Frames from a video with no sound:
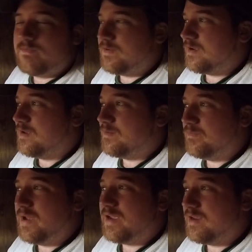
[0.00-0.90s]
Good
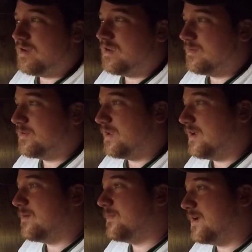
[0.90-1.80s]
at Bacon comes
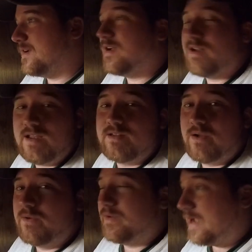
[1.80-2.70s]
out, my god, he's
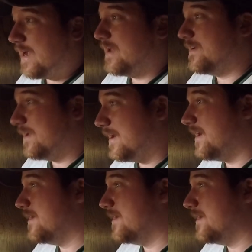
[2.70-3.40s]
gonna die tonight.